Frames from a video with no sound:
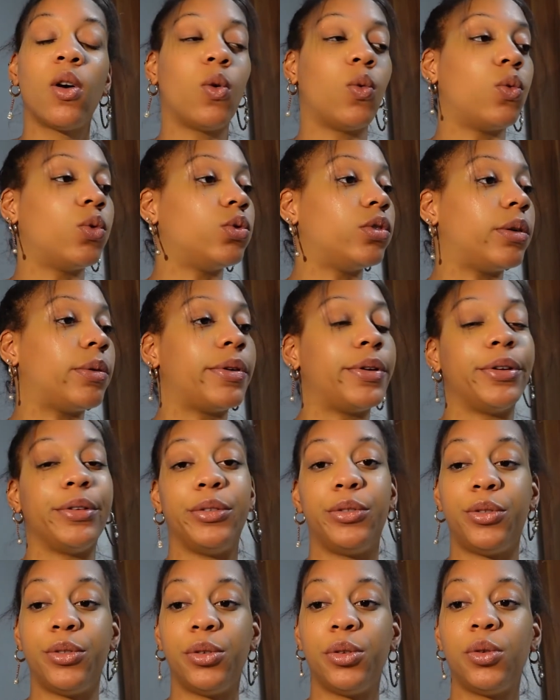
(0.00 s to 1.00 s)
What do I want to
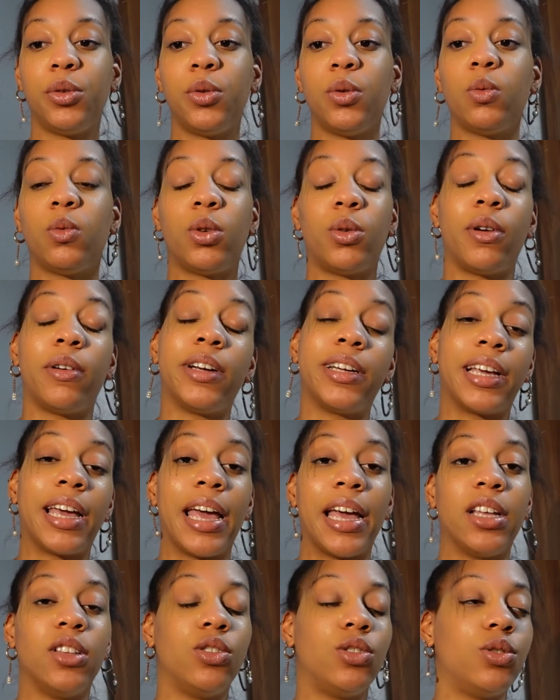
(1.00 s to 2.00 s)
do? What do I want to
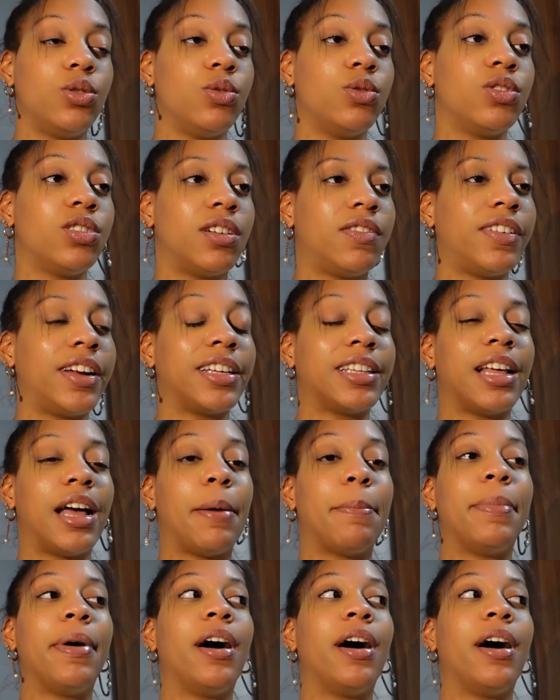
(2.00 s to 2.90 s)
get into? Stuff like that.